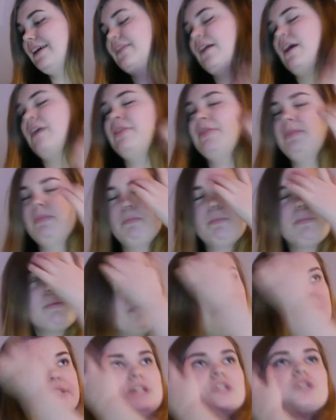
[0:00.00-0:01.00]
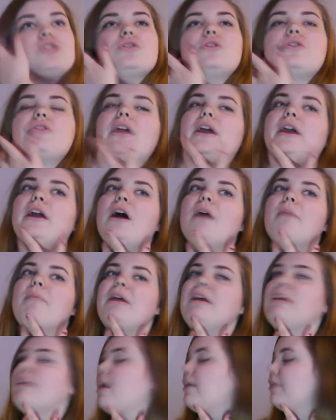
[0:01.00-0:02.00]
I pretty sure they come
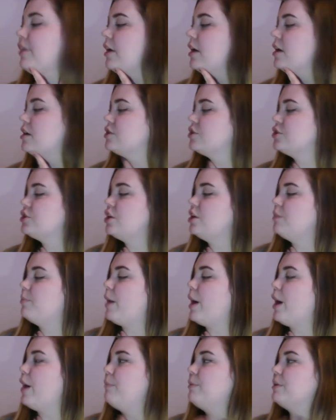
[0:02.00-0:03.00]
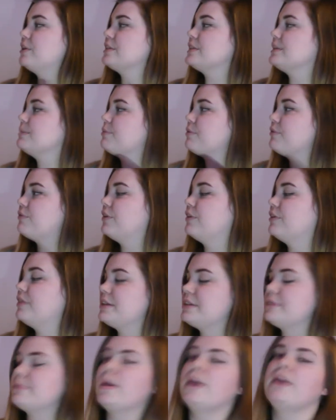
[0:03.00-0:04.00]
in other colours too, but I personally prefer
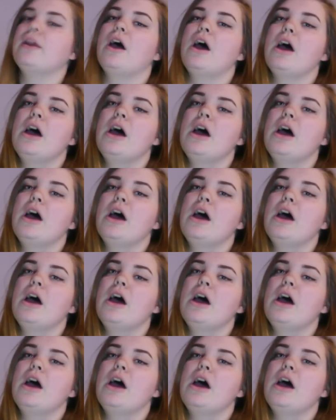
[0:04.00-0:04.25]
this one.